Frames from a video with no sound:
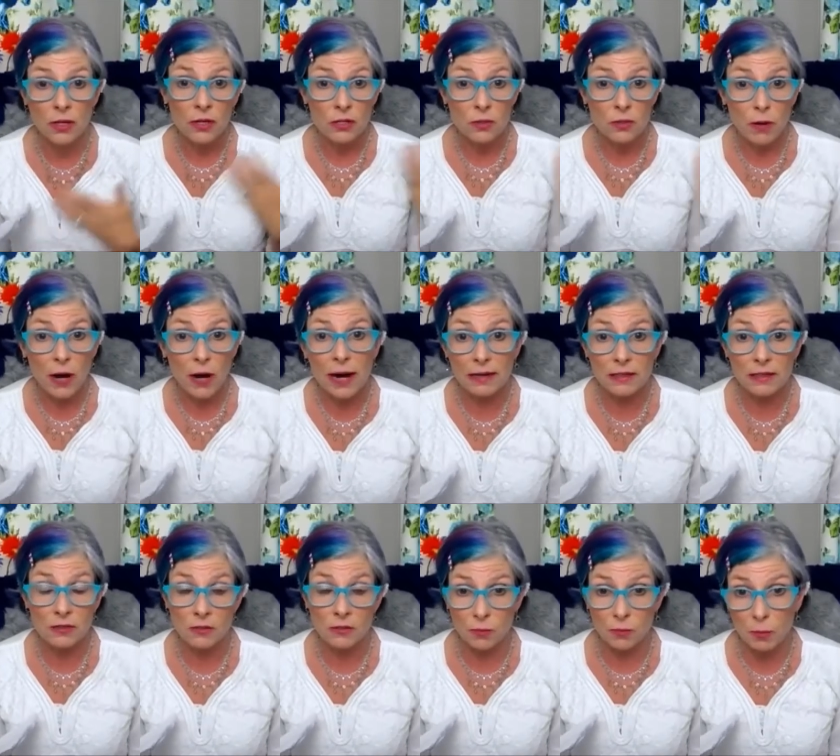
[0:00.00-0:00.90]
to
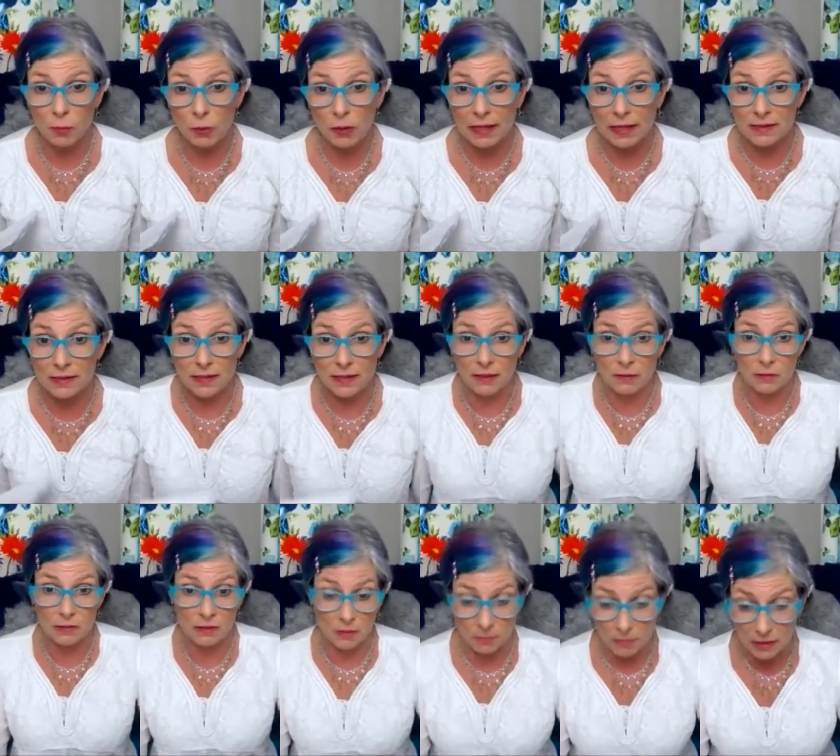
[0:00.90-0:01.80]
practice replacing it
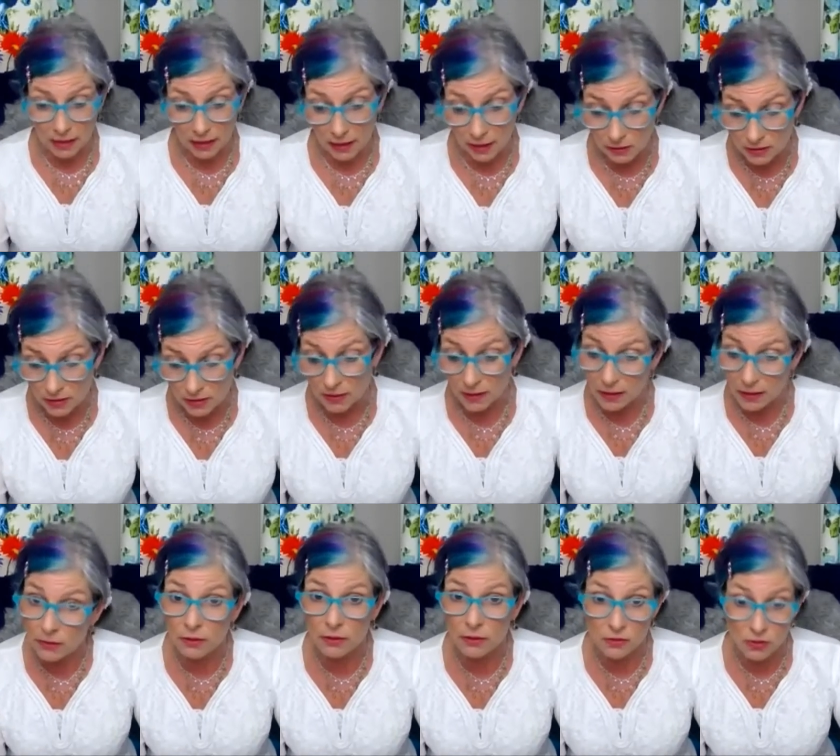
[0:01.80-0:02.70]
with something else and
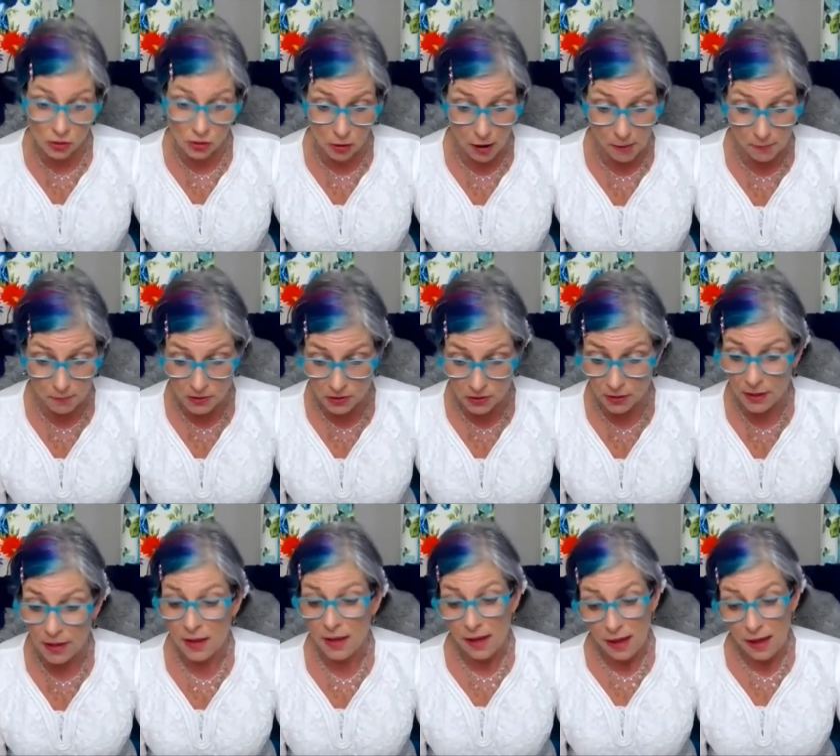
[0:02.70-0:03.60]
here's your option
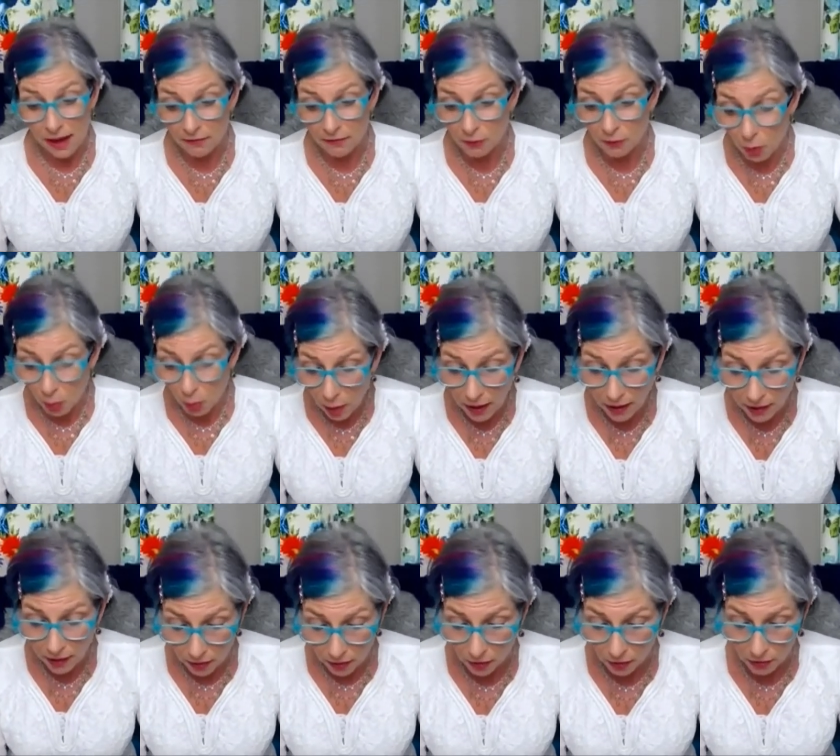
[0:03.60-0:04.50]
everywhere
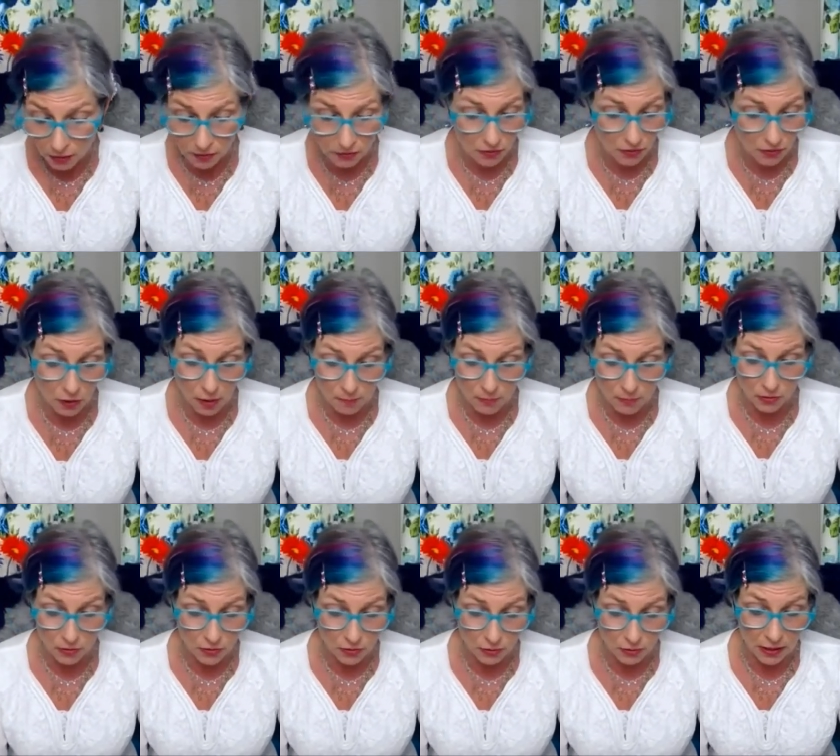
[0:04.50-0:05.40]
i go there's an
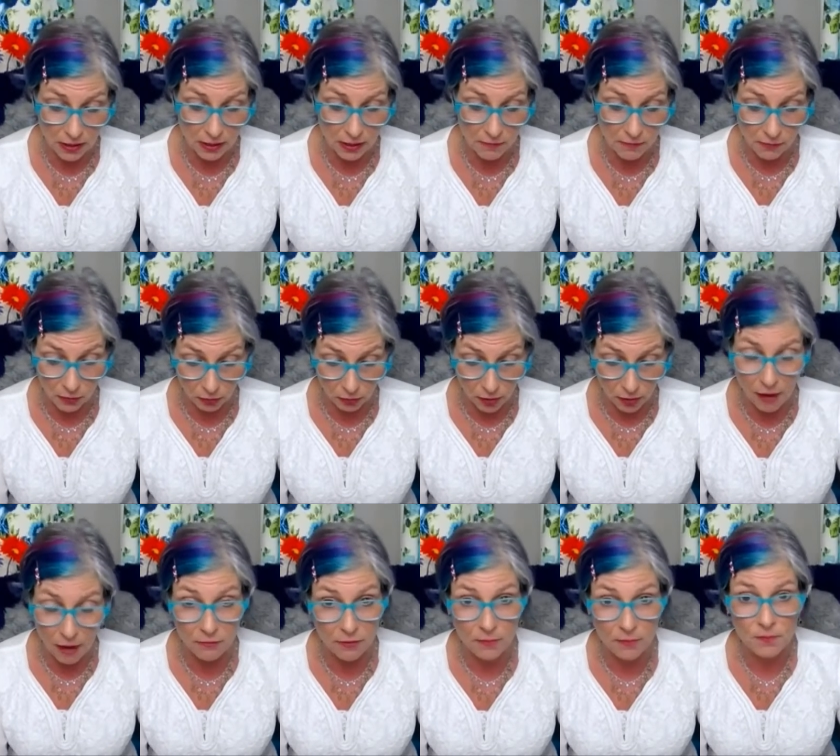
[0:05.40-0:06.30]
opportunity for
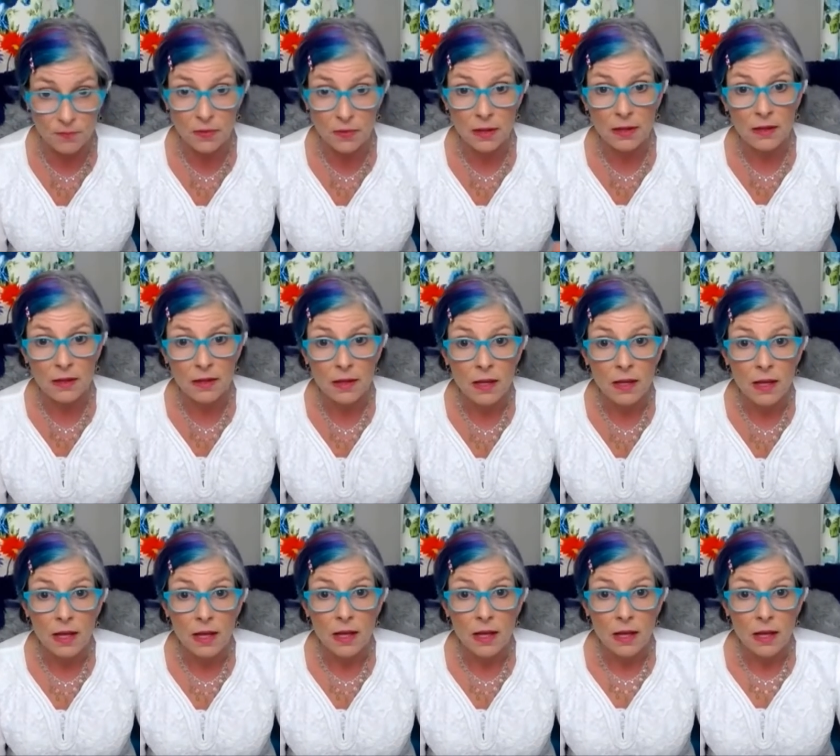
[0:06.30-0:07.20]
love
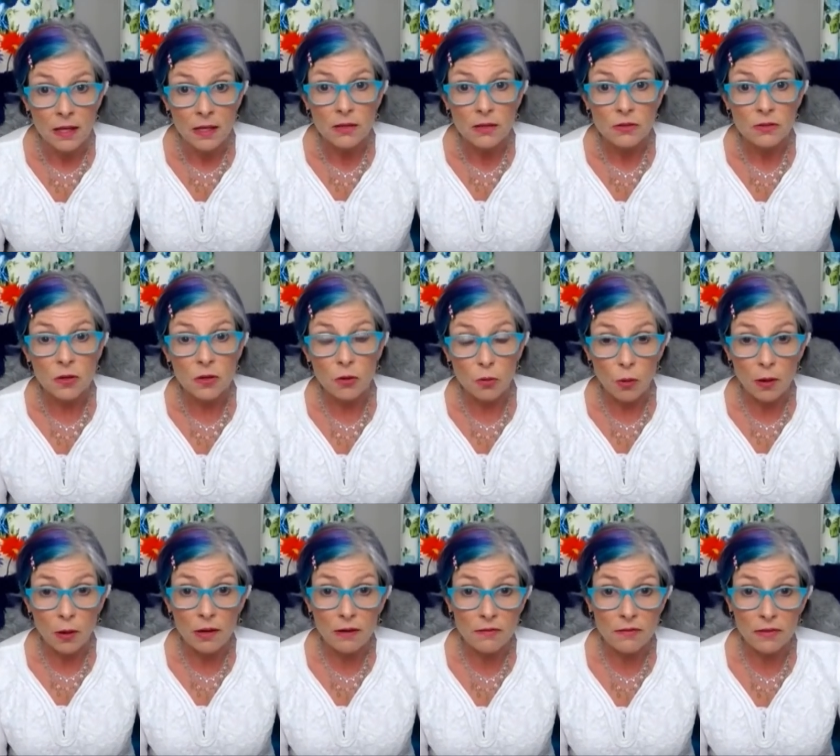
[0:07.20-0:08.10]
so
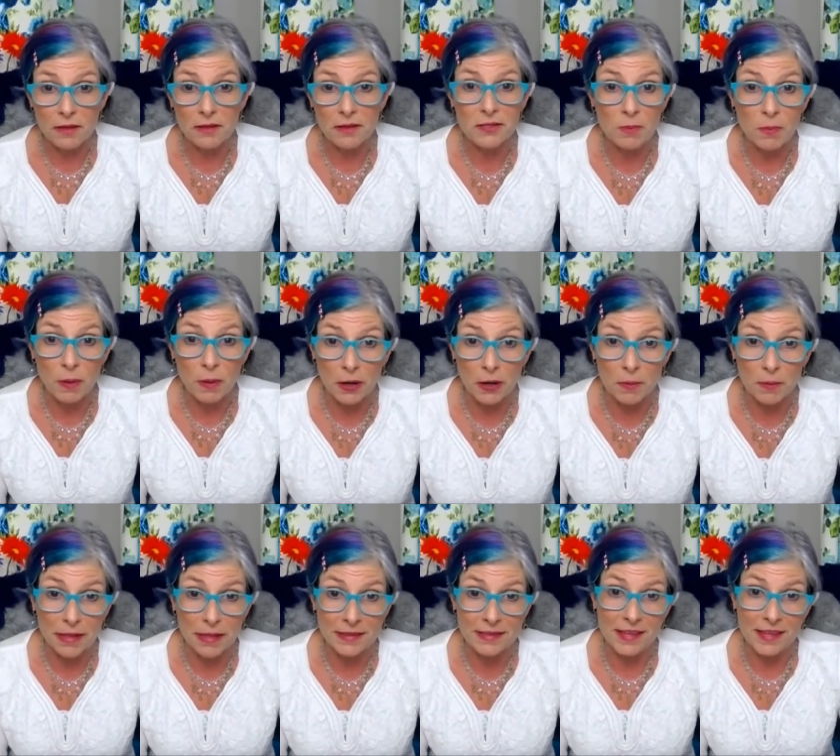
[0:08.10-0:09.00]
one of the
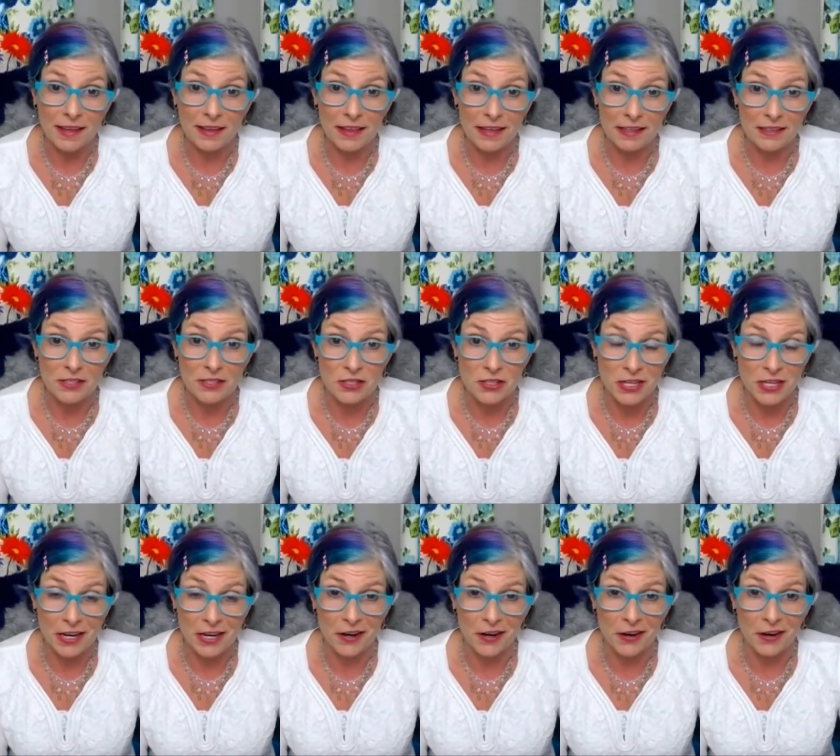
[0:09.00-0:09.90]
experiments i like to
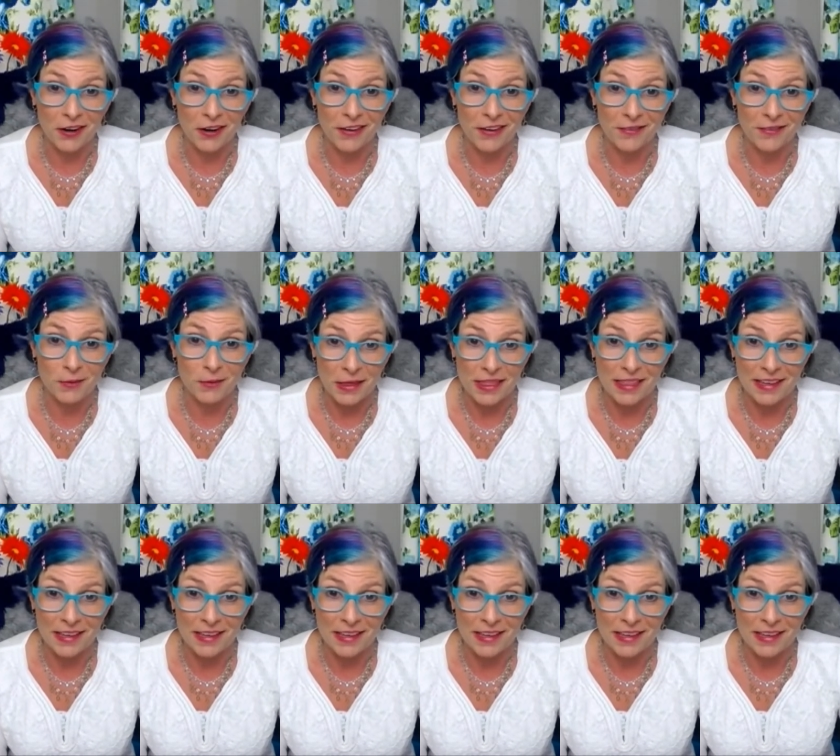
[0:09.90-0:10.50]
share with